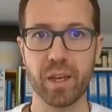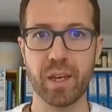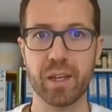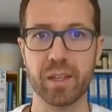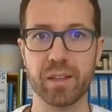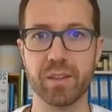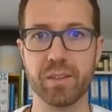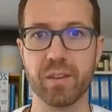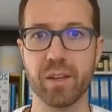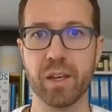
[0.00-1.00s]
and
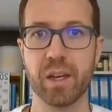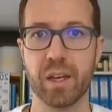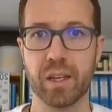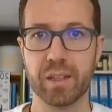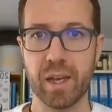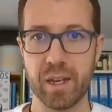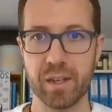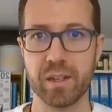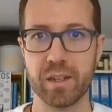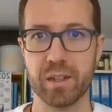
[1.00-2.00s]

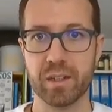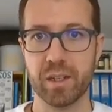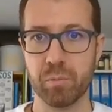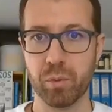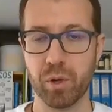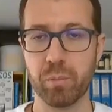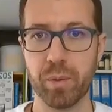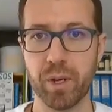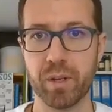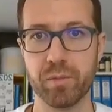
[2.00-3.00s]
then a
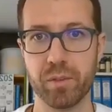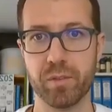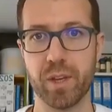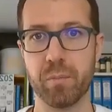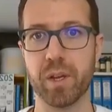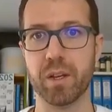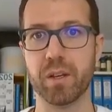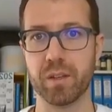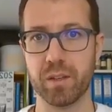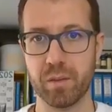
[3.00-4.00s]
polypropylene with chemically
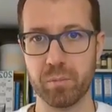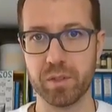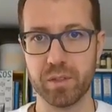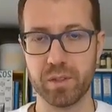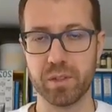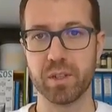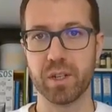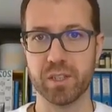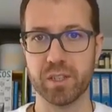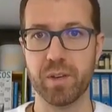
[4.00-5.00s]
coupled
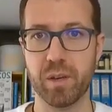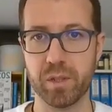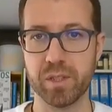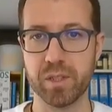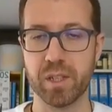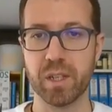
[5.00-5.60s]
glass fibers.